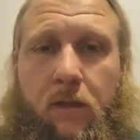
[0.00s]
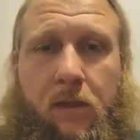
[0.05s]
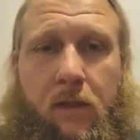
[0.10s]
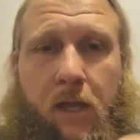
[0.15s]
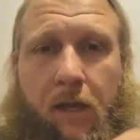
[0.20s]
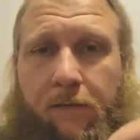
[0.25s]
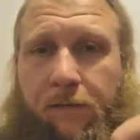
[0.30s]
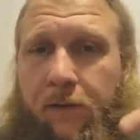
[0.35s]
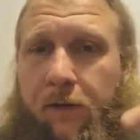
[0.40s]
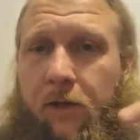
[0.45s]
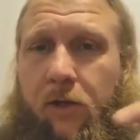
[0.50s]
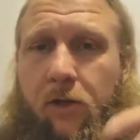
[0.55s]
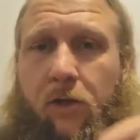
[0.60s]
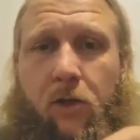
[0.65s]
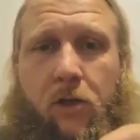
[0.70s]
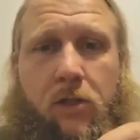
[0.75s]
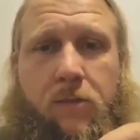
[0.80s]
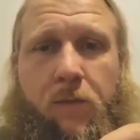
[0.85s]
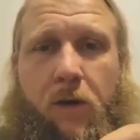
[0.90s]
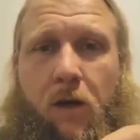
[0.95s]
Definitely good
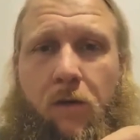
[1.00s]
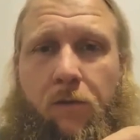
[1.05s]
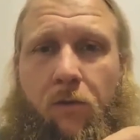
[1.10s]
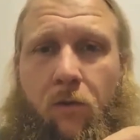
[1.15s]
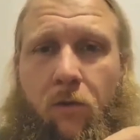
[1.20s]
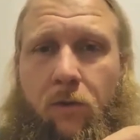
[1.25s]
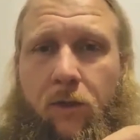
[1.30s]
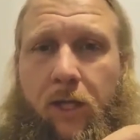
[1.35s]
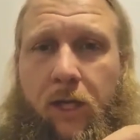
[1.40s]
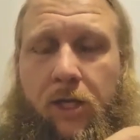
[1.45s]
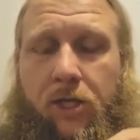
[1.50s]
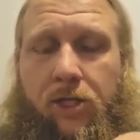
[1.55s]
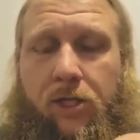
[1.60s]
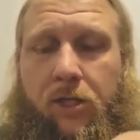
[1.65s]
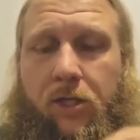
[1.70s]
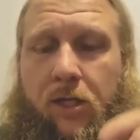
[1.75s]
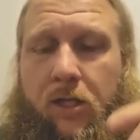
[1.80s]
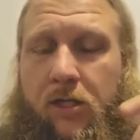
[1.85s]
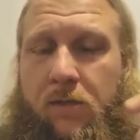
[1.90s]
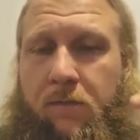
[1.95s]
as part of a
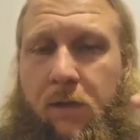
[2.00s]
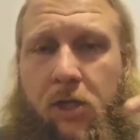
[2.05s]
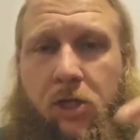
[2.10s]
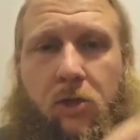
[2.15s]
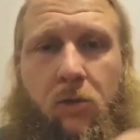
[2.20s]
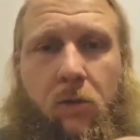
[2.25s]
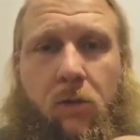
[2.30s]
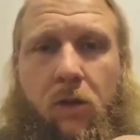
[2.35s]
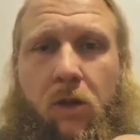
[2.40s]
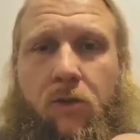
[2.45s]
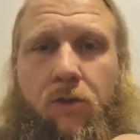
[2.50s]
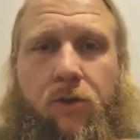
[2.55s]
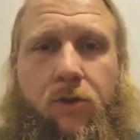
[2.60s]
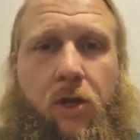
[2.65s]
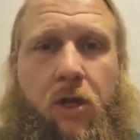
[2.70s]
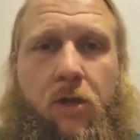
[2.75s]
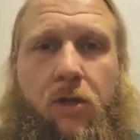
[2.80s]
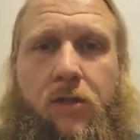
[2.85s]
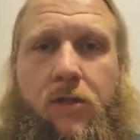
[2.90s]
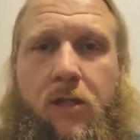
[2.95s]
rotation, especially with other
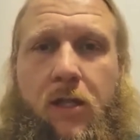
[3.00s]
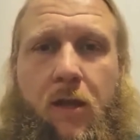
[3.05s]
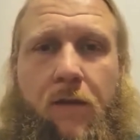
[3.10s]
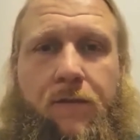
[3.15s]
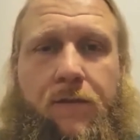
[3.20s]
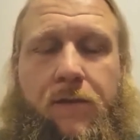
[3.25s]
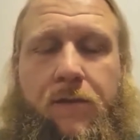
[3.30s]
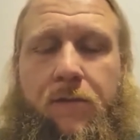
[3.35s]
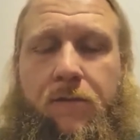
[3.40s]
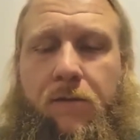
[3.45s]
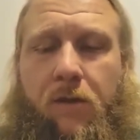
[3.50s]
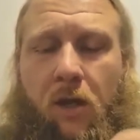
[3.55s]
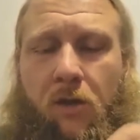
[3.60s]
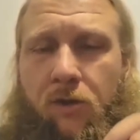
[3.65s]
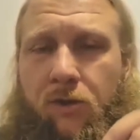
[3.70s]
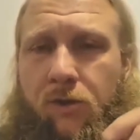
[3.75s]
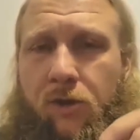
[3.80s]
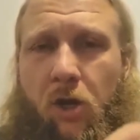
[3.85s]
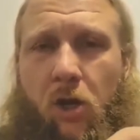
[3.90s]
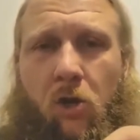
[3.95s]
dark snuffs,
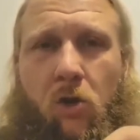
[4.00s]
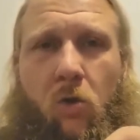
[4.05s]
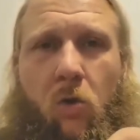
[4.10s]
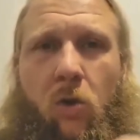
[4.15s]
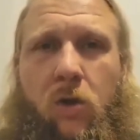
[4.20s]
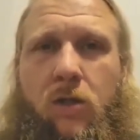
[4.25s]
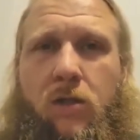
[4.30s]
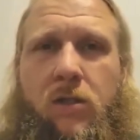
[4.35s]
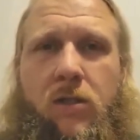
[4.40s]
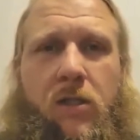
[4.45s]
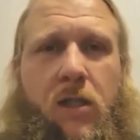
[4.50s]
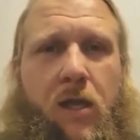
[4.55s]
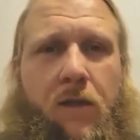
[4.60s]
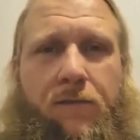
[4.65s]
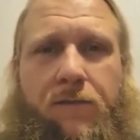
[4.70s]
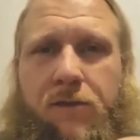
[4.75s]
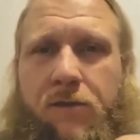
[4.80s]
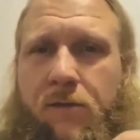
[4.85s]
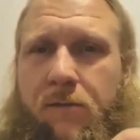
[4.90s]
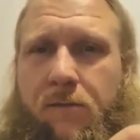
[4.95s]
other dark coarse
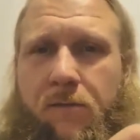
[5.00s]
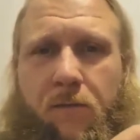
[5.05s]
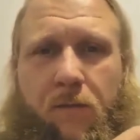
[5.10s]
snuffs.